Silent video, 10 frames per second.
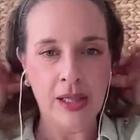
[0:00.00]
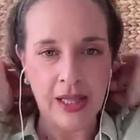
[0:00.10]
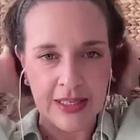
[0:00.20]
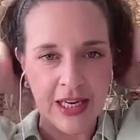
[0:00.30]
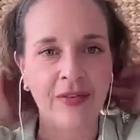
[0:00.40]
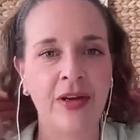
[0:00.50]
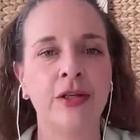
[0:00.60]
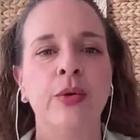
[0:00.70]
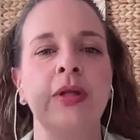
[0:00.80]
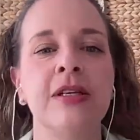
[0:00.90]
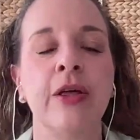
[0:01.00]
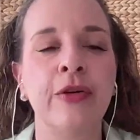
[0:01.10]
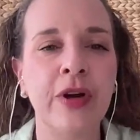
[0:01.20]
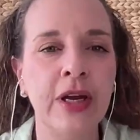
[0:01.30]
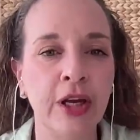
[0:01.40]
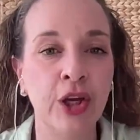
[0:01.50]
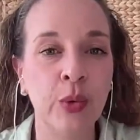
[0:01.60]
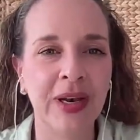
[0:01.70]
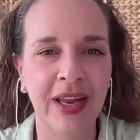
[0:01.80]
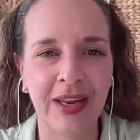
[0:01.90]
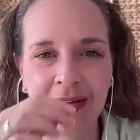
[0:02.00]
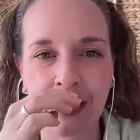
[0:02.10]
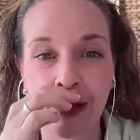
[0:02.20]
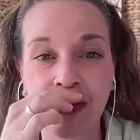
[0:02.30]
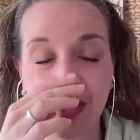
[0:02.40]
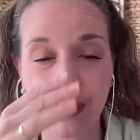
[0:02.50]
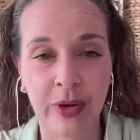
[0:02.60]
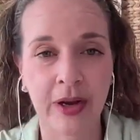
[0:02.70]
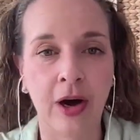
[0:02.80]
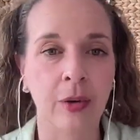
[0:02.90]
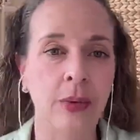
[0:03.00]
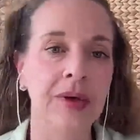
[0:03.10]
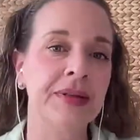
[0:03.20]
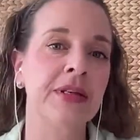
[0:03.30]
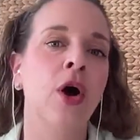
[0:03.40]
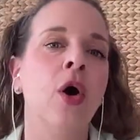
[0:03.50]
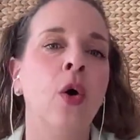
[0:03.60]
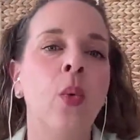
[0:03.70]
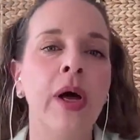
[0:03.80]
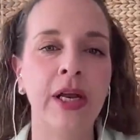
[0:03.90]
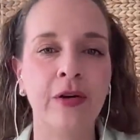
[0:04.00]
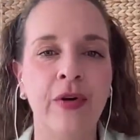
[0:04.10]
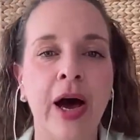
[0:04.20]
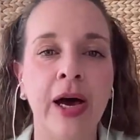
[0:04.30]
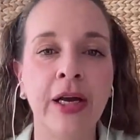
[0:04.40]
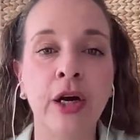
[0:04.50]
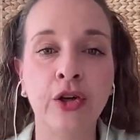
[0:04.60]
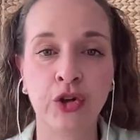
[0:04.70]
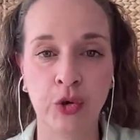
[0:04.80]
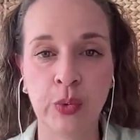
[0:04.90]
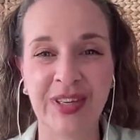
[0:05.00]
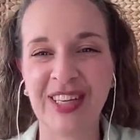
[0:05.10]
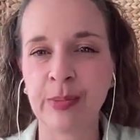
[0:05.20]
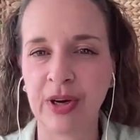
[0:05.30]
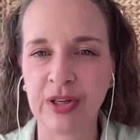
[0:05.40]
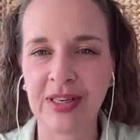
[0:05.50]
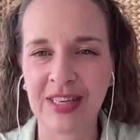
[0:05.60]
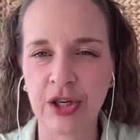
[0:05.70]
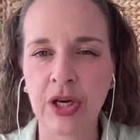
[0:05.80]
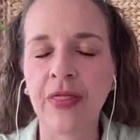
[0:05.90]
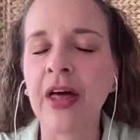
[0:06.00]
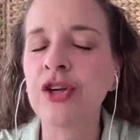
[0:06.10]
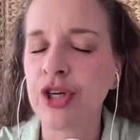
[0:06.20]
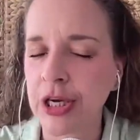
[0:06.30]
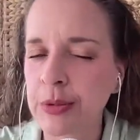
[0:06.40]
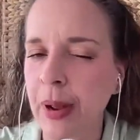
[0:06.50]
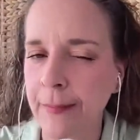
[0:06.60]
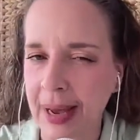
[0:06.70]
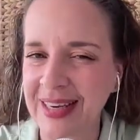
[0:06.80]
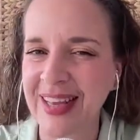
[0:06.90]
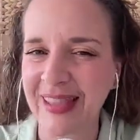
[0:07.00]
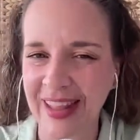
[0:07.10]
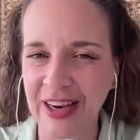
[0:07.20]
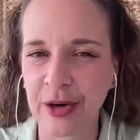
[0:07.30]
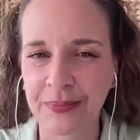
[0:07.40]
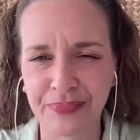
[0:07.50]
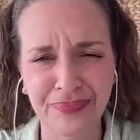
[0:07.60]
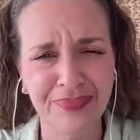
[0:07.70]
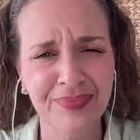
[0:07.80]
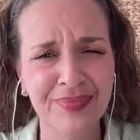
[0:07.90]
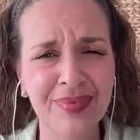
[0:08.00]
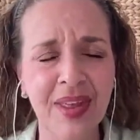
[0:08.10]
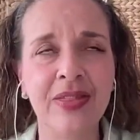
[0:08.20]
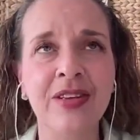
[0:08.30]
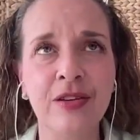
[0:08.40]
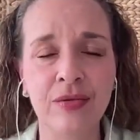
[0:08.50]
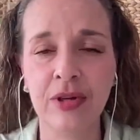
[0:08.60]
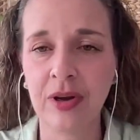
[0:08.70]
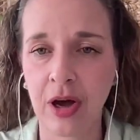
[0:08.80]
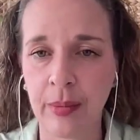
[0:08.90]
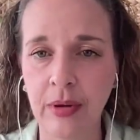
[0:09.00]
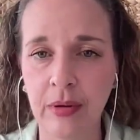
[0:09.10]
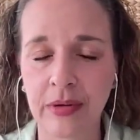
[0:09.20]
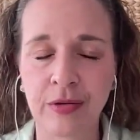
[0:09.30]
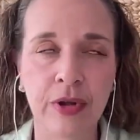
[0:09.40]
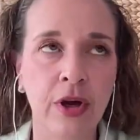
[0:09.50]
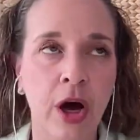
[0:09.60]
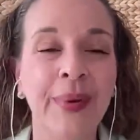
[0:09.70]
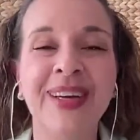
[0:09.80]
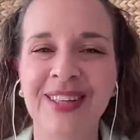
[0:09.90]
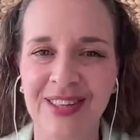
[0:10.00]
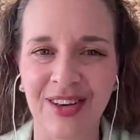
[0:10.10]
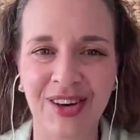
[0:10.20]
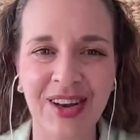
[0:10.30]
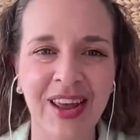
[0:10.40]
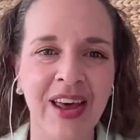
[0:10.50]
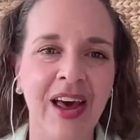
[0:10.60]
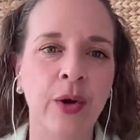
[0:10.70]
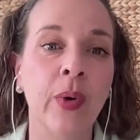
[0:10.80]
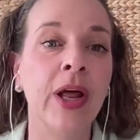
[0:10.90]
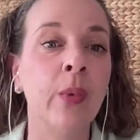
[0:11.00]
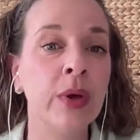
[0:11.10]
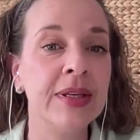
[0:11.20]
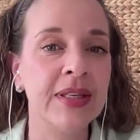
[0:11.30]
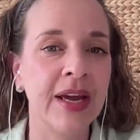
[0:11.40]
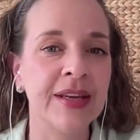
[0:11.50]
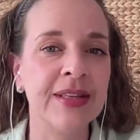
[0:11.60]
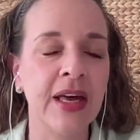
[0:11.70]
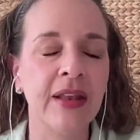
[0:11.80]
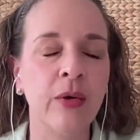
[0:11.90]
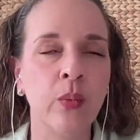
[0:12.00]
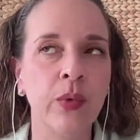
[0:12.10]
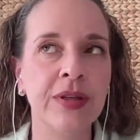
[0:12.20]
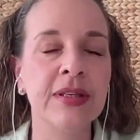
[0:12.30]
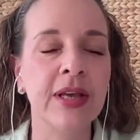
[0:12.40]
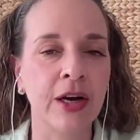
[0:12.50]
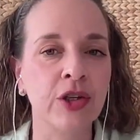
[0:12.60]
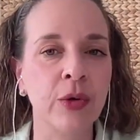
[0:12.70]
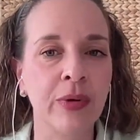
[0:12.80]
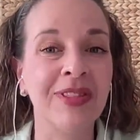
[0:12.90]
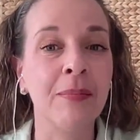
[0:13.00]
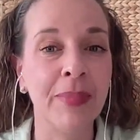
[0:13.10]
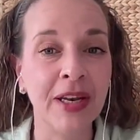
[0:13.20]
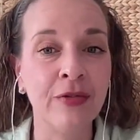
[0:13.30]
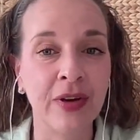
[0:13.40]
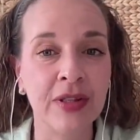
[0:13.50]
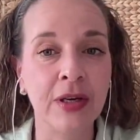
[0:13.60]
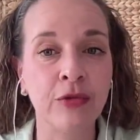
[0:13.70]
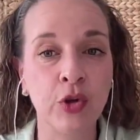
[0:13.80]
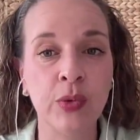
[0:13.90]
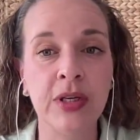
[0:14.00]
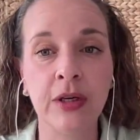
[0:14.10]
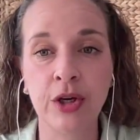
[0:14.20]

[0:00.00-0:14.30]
let's dive into these 3 Q&As. So the first one I got was, what if I choose a specialization and then change my mind later? This is really common. It's a really common concern. And what I will say is that this is actually one of the benefits of choosing a